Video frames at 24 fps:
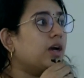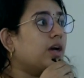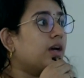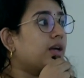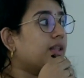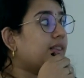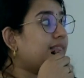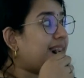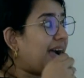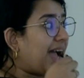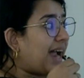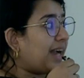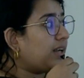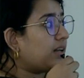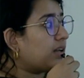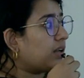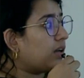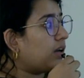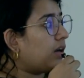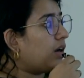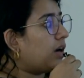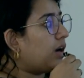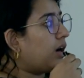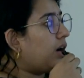That,
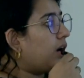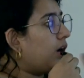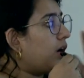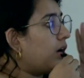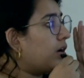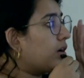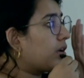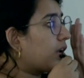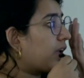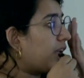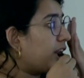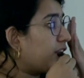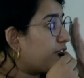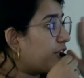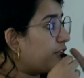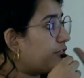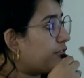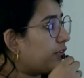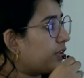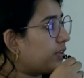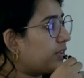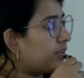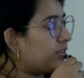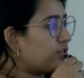
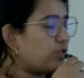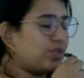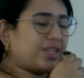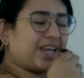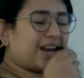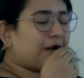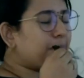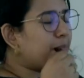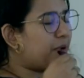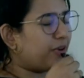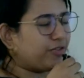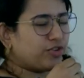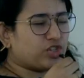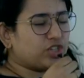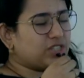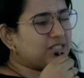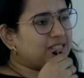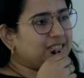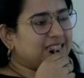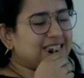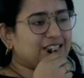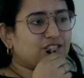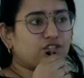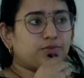so there are provisions.
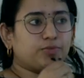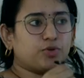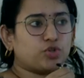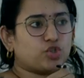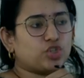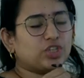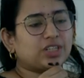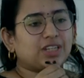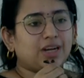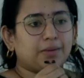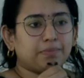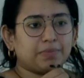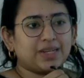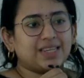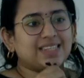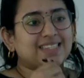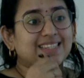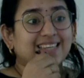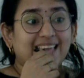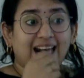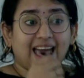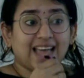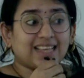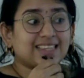Distribution companies
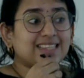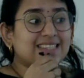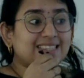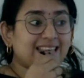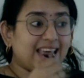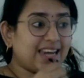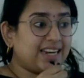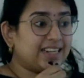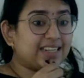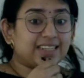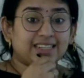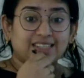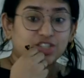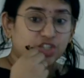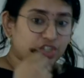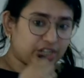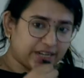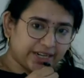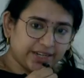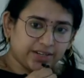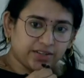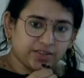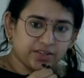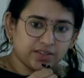can sell it as
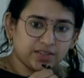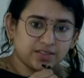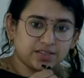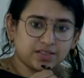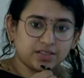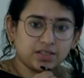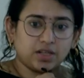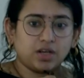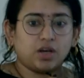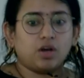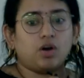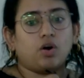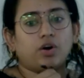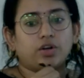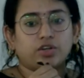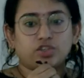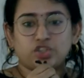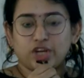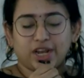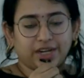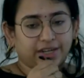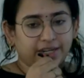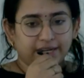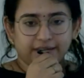traders, or
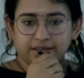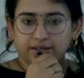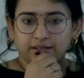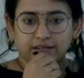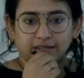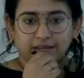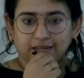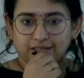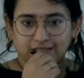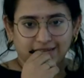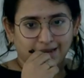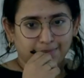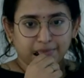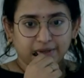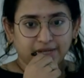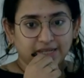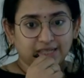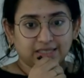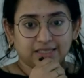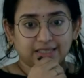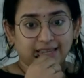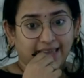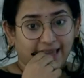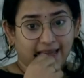generator
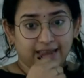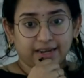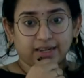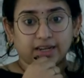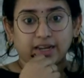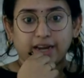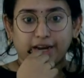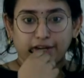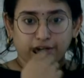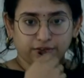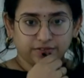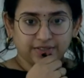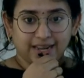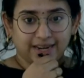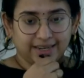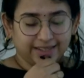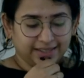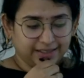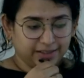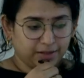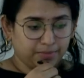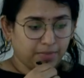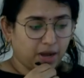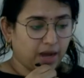companies can kind of sell it
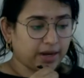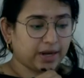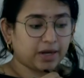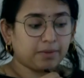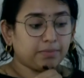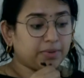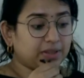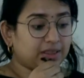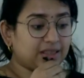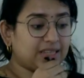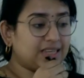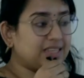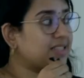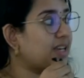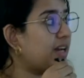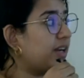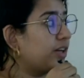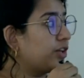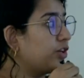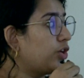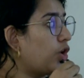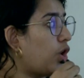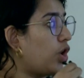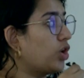in the market, but these are
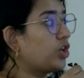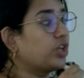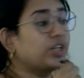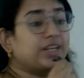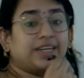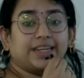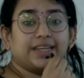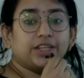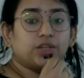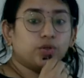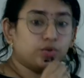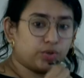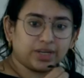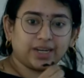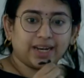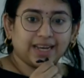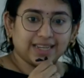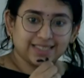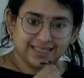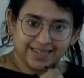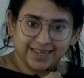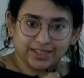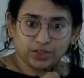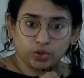not really
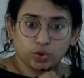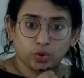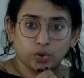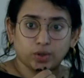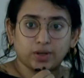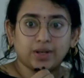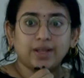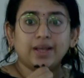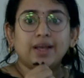utilized at all.